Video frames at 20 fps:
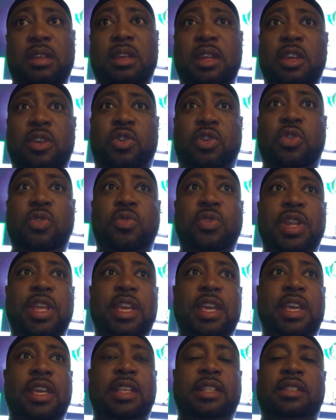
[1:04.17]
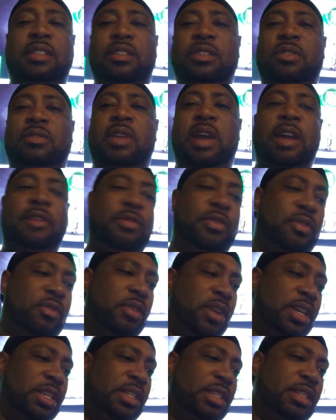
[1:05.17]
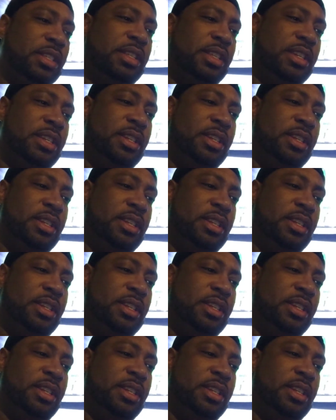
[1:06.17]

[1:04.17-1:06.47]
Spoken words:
Neo Kunis and Gravity Rushes